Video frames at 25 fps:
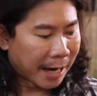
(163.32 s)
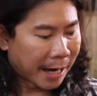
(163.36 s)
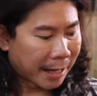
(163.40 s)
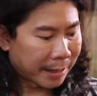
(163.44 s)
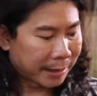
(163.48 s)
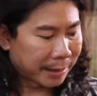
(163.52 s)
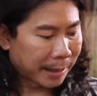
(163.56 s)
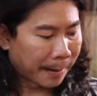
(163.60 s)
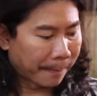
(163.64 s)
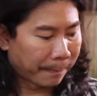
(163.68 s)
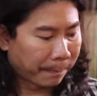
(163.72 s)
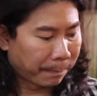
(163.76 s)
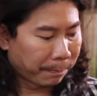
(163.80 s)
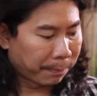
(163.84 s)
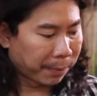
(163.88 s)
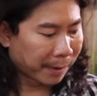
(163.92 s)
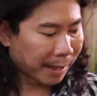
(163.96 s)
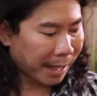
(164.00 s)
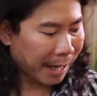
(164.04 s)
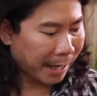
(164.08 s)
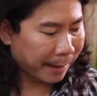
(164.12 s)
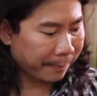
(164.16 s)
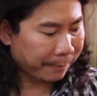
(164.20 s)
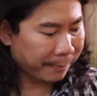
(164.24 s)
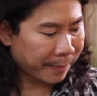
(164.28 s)
And the
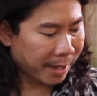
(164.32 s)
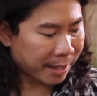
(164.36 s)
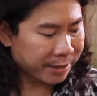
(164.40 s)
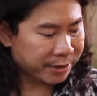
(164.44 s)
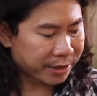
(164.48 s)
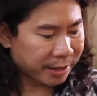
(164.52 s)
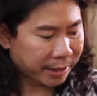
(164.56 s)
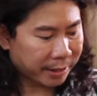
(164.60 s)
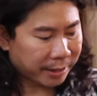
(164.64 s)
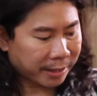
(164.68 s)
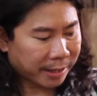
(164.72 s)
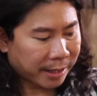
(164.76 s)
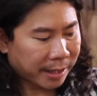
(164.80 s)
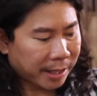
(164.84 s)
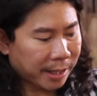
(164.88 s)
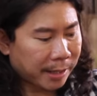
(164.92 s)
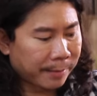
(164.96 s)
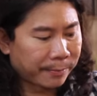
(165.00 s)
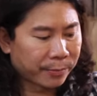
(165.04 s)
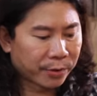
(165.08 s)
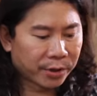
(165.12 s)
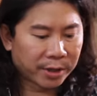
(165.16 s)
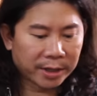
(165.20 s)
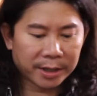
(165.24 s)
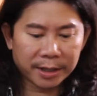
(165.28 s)
Blackmagic
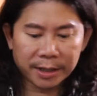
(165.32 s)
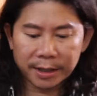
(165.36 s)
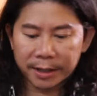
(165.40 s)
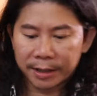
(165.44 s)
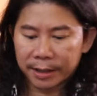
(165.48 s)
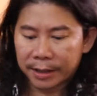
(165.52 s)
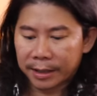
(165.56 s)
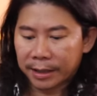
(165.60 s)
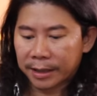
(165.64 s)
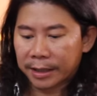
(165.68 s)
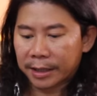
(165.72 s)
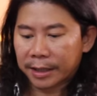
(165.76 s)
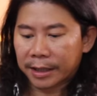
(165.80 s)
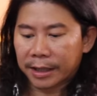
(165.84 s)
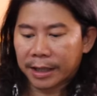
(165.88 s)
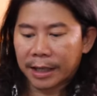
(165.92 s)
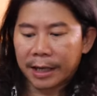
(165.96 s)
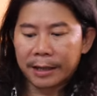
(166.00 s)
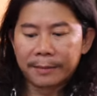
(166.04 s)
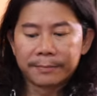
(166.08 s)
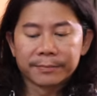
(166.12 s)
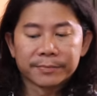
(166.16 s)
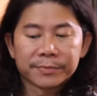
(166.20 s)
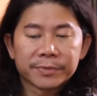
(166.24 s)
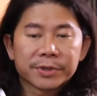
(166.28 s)
camera
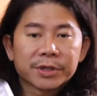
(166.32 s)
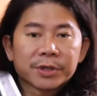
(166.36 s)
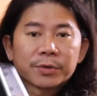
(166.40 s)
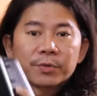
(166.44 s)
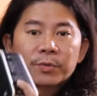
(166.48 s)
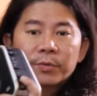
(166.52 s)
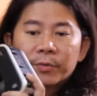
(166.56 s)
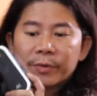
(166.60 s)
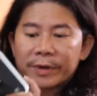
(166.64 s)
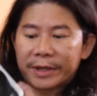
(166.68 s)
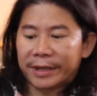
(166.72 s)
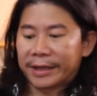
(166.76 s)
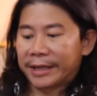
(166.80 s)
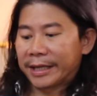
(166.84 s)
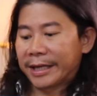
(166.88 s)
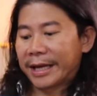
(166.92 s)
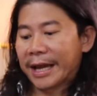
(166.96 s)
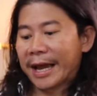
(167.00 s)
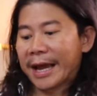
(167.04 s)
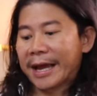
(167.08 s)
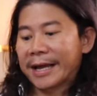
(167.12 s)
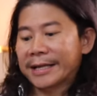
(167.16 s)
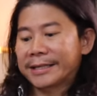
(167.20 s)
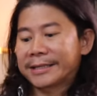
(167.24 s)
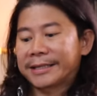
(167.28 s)
comes with
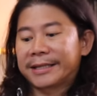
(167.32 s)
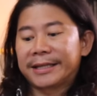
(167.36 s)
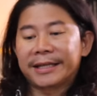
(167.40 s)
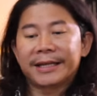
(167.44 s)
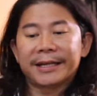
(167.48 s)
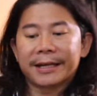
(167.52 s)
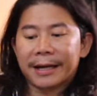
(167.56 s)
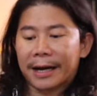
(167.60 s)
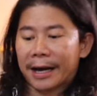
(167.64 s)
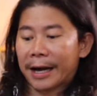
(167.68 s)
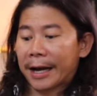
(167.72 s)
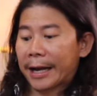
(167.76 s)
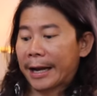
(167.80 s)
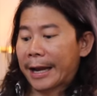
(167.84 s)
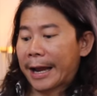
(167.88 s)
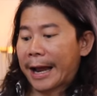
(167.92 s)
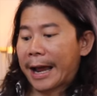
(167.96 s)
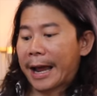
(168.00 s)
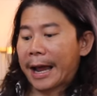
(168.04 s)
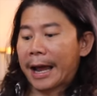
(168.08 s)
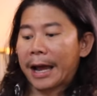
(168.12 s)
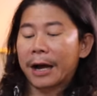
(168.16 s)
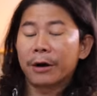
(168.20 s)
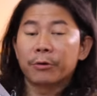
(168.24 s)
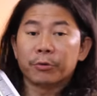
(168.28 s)
the SDI
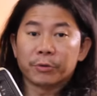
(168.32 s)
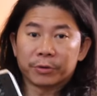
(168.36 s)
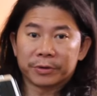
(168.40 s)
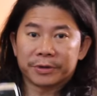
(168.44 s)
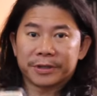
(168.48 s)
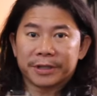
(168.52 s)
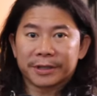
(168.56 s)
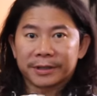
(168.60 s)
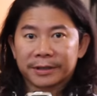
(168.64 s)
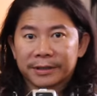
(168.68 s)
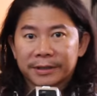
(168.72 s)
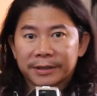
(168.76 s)
out.